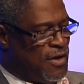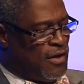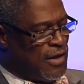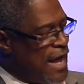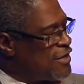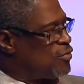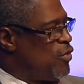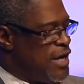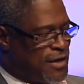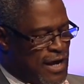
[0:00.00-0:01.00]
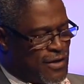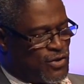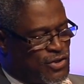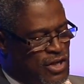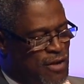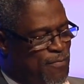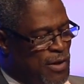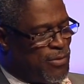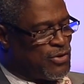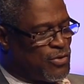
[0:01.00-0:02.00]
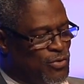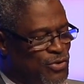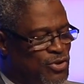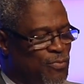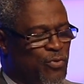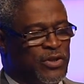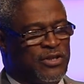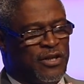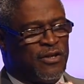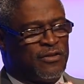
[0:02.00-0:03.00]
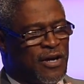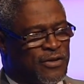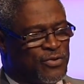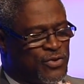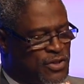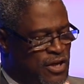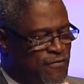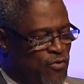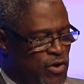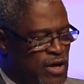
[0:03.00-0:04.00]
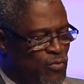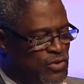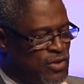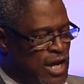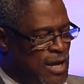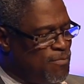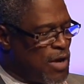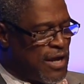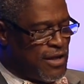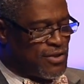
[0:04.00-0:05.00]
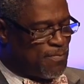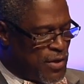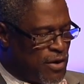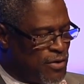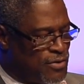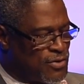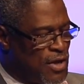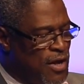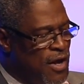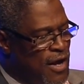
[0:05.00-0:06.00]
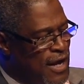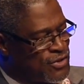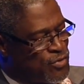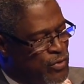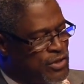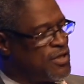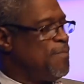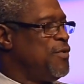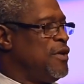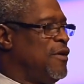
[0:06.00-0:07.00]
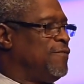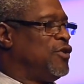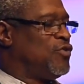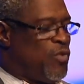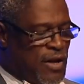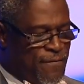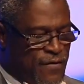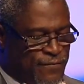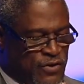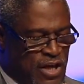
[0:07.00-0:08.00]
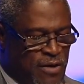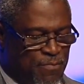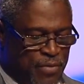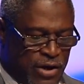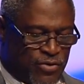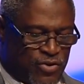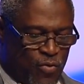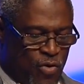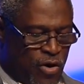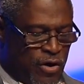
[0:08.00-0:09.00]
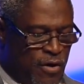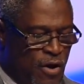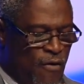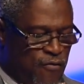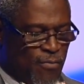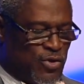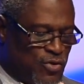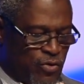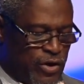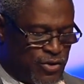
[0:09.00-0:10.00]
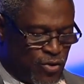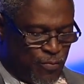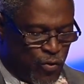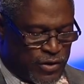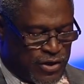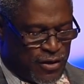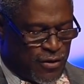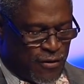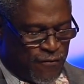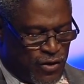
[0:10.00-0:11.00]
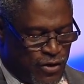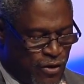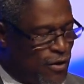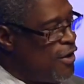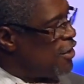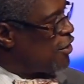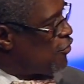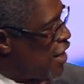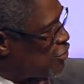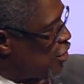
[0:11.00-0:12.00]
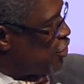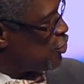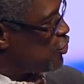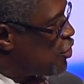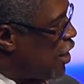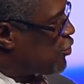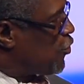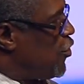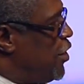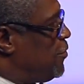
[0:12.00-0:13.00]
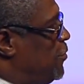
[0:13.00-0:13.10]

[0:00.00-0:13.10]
Last week, Kansas City Public Schools Superintendent Dr. Steve Green was named by his peers as the recipient of the 2015 Pierce Award for Missouri Superintendent of the Year. Congratulations, Dr. Green.